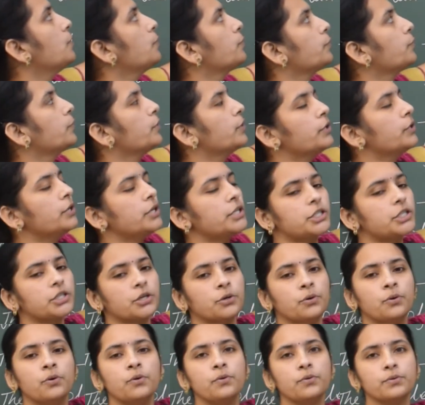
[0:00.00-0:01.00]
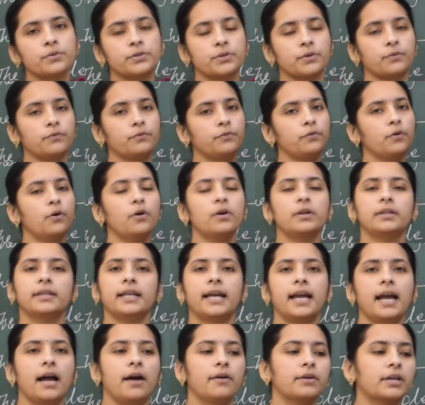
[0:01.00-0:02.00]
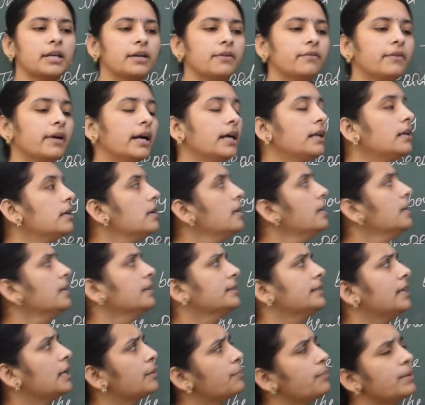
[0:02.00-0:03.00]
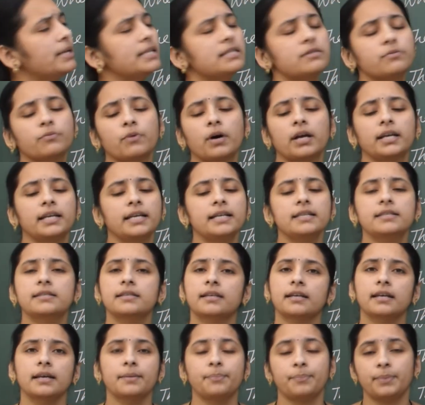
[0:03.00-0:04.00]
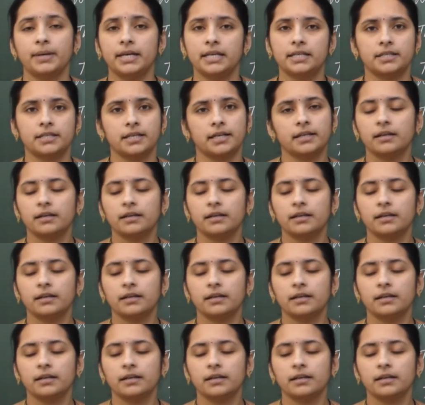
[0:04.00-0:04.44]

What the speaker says: which, whose. 4 they have given. That means one is repeated.